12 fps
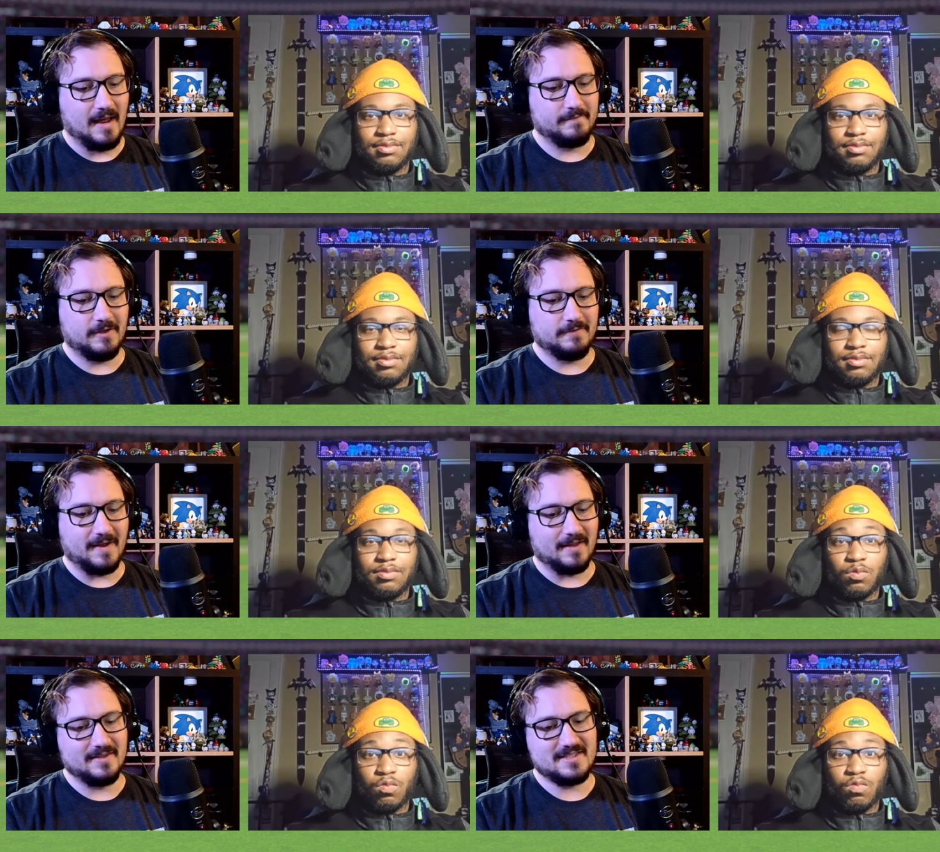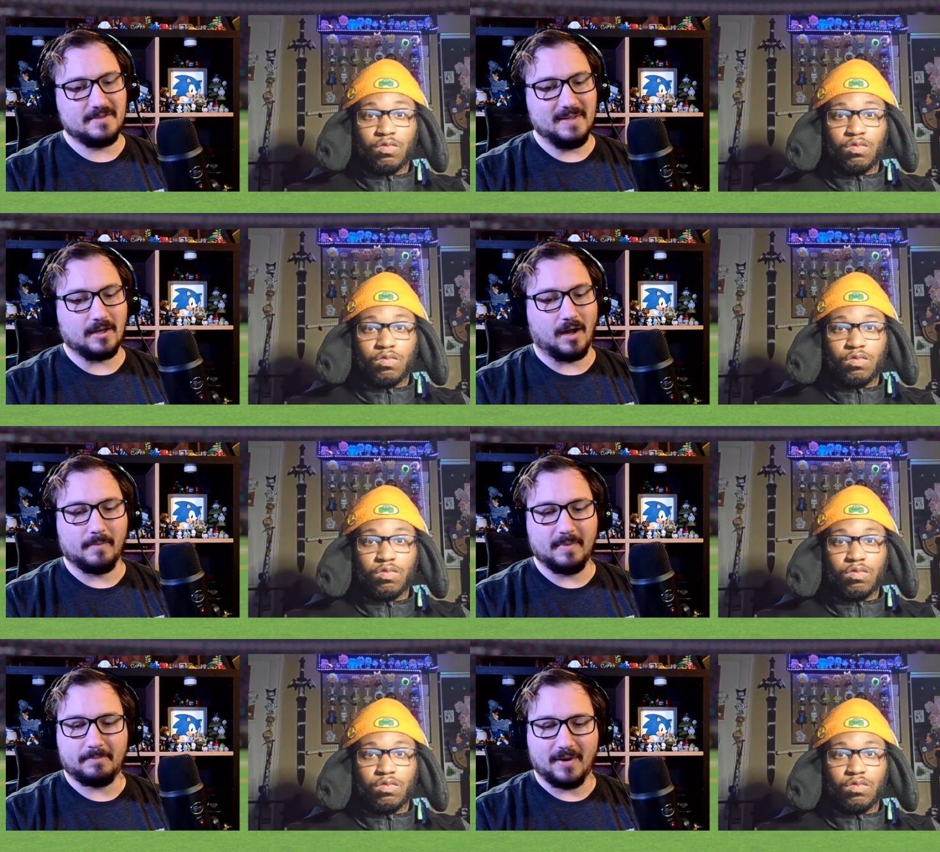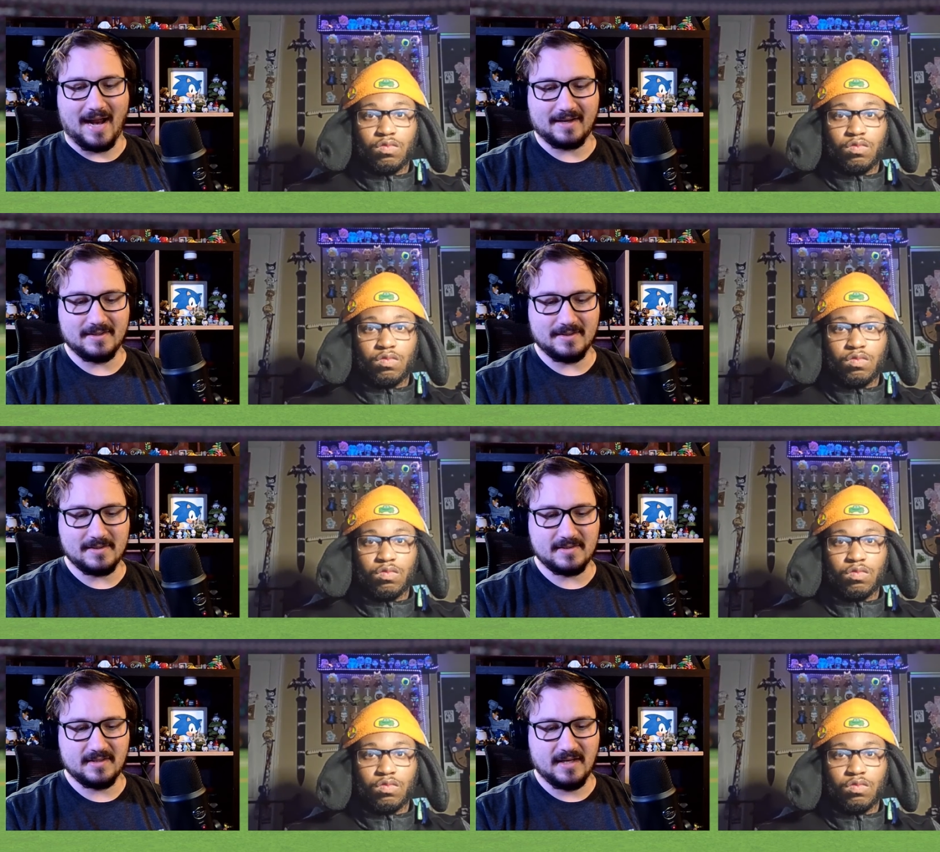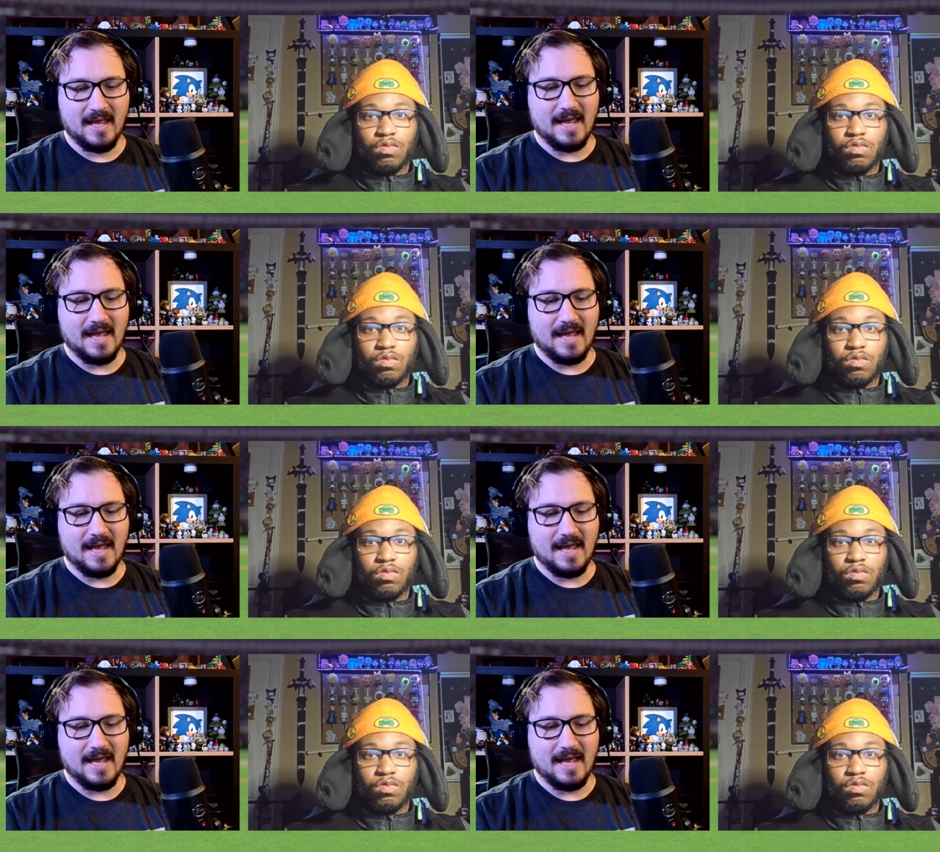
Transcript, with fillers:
Speaker 1: Have you found this to be common practice?